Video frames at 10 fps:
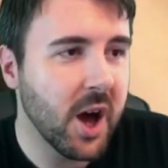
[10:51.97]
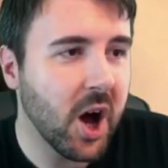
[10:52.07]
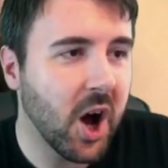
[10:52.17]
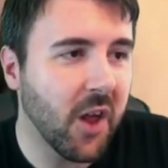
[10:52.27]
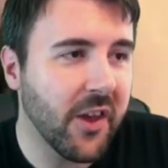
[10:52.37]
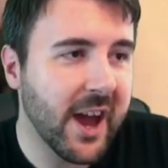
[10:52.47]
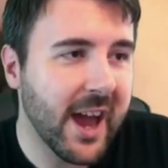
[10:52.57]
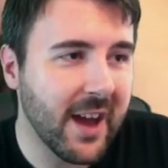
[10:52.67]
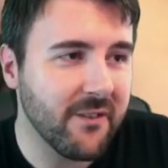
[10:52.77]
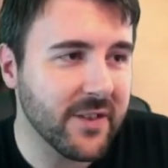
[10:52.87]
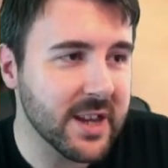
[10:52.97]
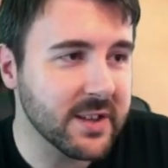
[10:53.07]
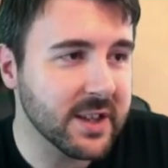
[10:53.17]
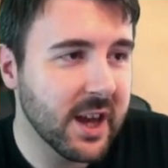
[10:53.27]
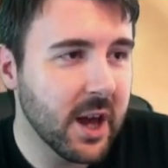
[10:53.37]
are the
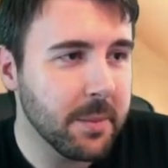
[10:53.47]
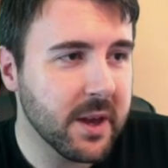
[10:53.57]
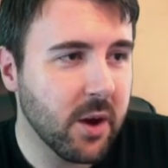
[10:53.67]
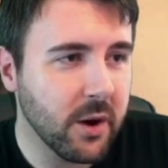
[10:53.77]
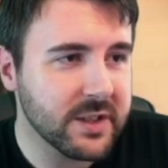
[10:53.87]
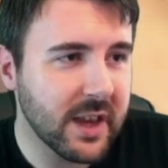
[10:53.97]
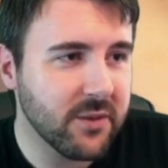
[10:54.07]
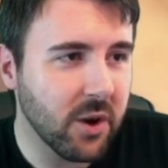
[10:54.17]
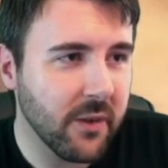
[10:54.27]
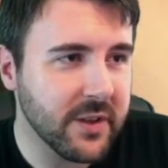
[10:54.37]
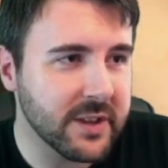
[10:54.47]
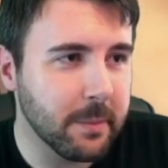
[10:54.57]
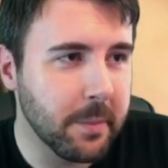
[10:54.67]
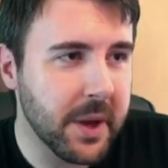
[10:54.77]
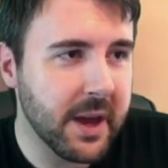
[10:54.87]
hefties, because they've got these
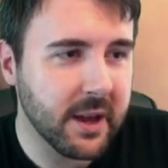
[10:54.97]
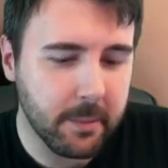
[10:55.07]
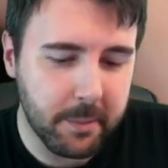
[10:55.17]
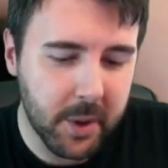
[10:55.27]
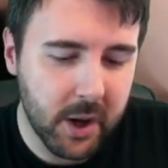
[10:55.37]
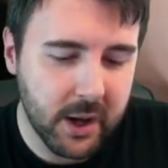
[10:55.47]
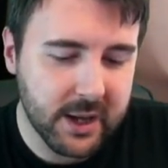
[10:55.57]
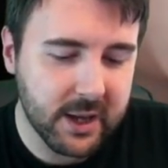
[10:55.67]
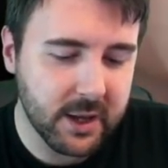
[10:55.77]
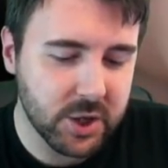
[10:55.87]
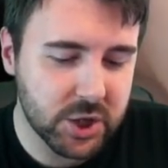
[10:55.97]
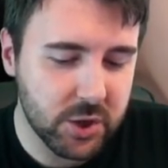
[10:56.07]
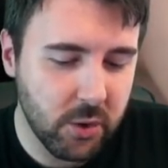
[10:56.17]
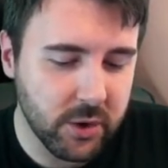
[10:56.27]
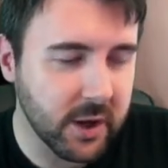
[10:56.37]
big burly
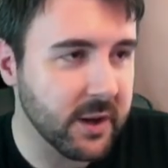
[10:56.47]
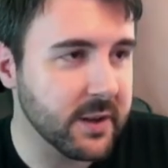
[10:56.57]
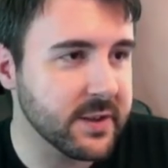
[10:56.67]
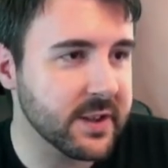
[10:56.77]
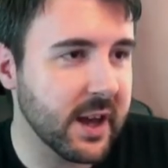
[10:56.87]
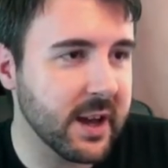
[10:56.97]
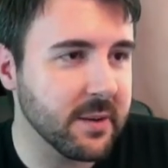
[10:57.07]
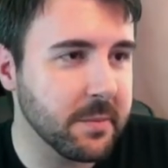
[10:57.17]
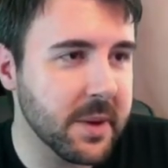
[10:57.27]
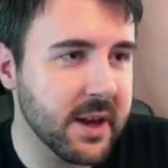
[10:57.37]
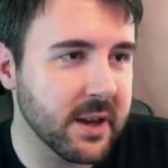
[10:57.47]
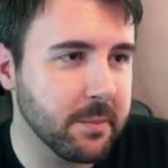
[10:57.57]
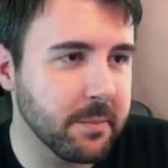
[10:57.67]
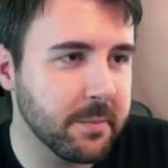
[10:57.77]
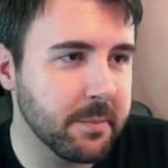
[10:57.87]
shoulders and big
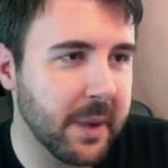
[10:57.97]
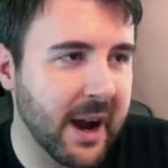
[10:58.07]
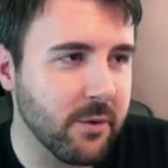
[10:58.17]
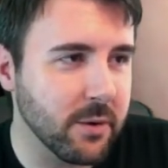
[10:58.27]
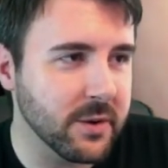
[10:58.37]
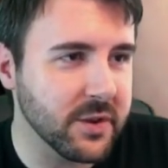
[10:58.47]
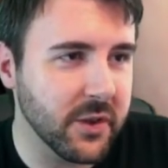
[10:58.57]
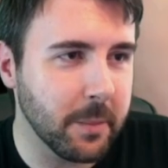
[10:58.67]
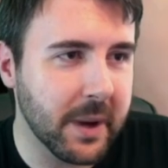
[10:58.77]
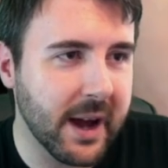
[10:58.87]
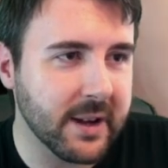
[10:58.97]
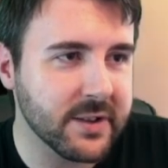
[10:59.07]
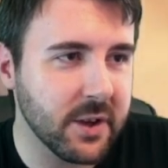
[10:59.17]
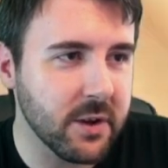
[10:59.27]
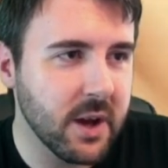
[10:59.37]
barrels on the back.
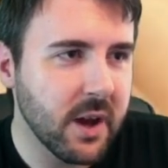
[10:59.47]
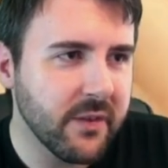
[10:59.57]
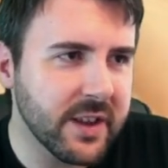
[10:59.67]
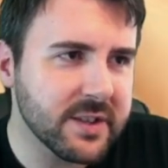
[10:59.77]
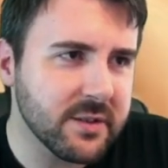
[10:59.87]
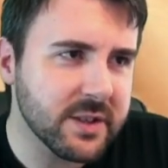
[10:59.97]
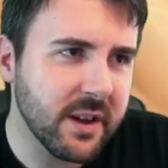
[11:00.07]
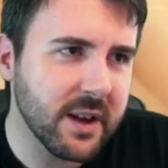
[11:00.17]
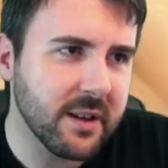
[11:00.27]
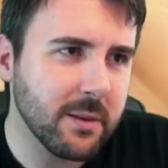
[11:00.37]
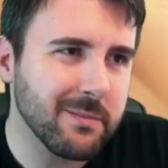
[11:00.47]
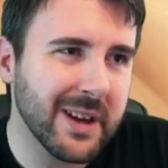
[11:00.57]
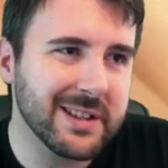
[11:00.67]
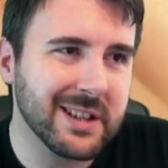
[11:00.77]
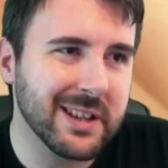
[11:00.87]
So this looks like
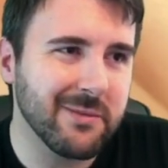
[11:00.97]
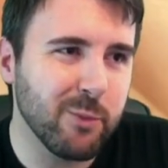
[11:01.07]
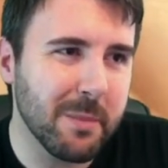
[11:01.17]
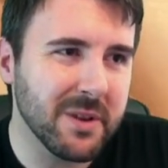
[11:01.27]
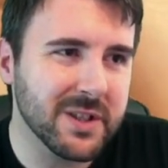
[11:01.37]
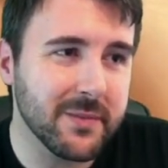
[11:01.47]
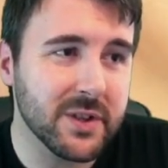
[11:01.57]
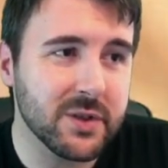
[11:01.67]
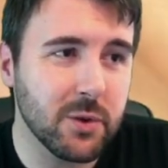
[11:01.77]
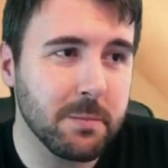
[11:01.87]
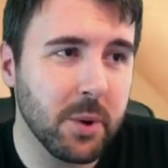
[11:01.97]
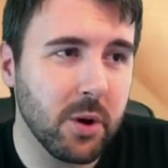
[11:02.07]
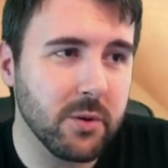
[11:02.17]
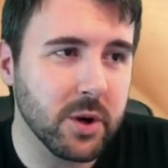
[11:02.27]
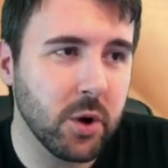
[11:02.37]
basically the remnants of a soup pot
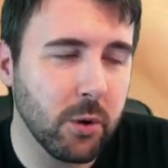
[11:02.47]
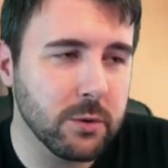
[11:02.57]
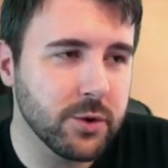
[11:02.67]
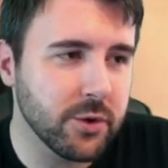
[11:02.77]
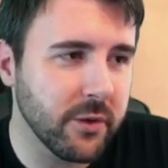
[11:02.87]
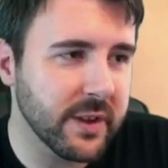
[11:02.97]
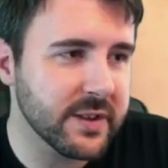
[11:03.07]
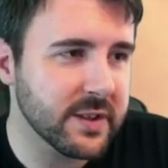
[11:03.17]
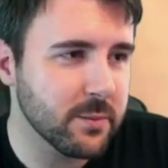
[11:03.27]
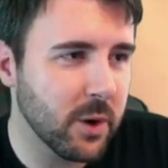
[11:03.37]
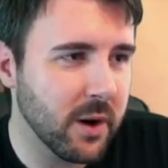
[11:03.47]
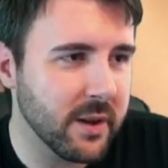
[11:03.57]
or a cauldron on this one,